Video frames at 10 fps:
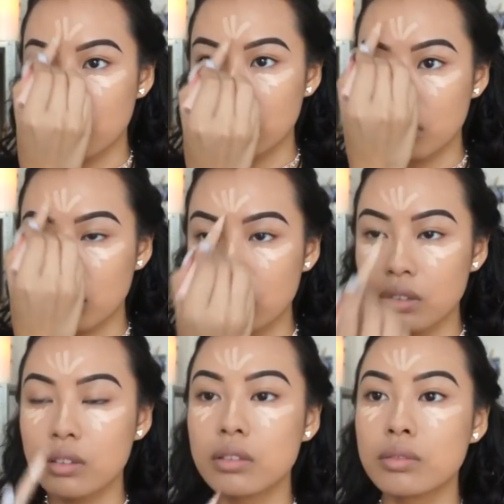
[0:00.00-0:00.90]

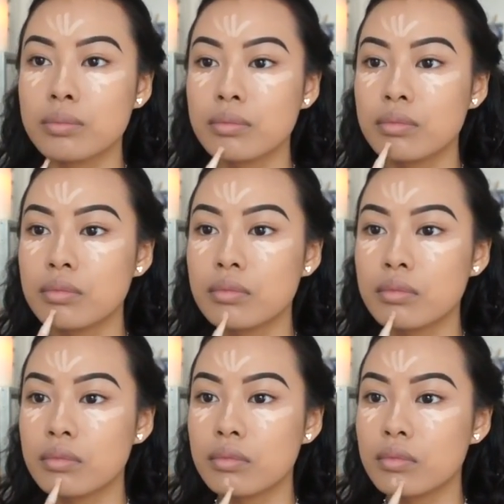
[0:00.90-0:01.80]

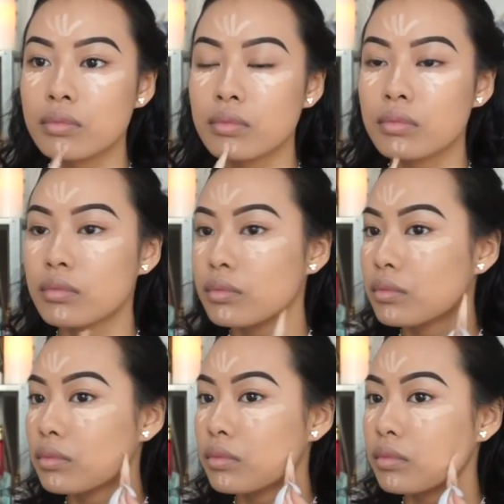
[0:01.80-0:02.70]

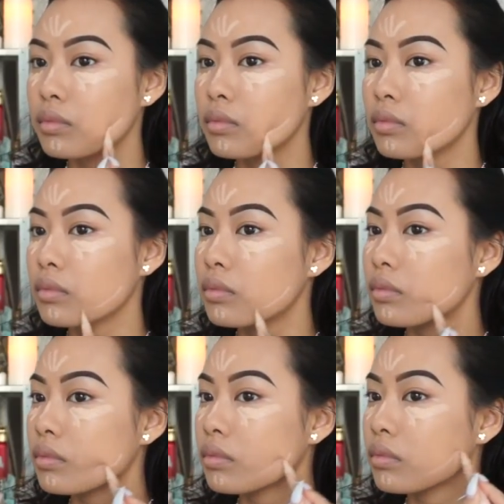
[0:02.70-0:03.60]

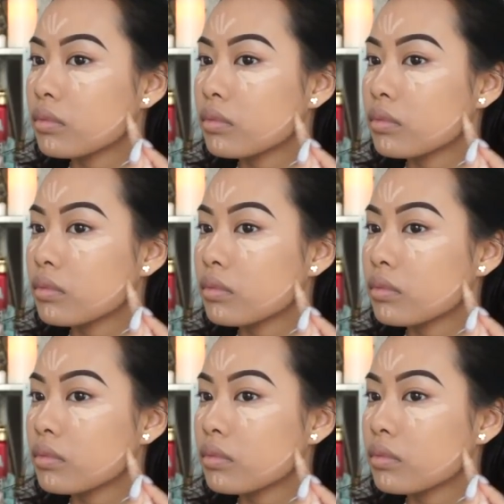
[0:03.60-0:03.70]
No one is speaking in this clip.